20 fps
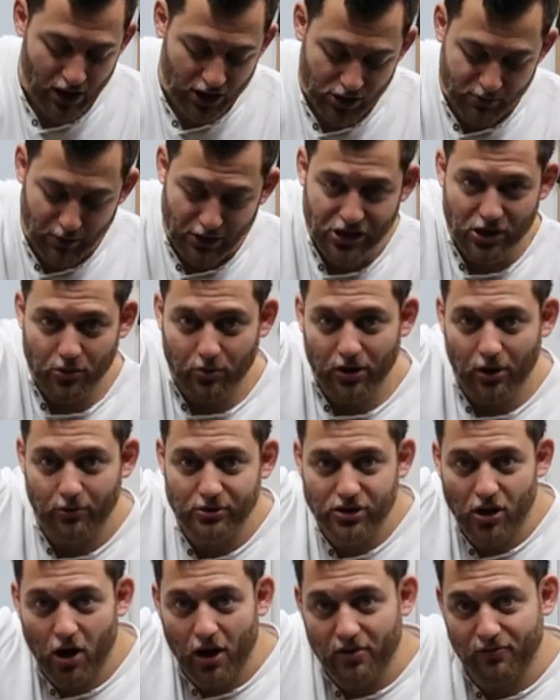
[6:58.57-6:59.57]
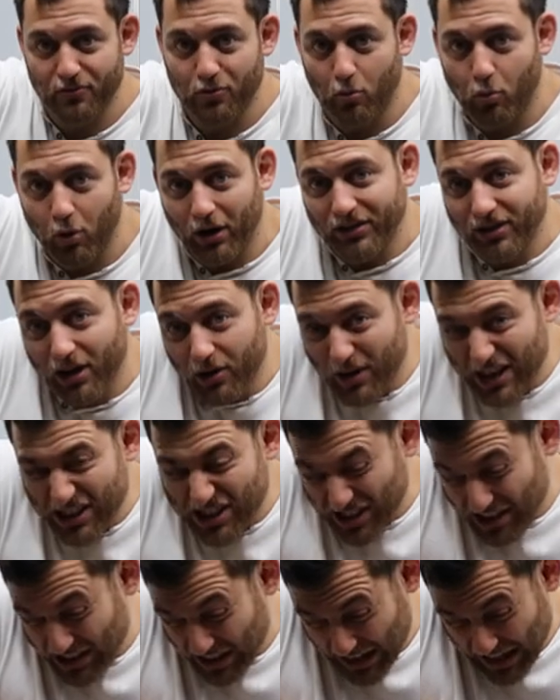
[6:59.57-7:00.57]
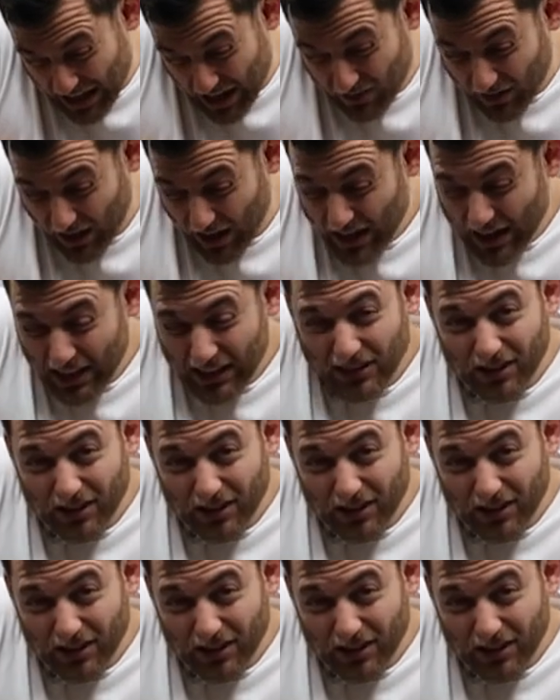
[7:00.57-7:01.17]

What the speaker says: Especially when I was going from one direction to the other,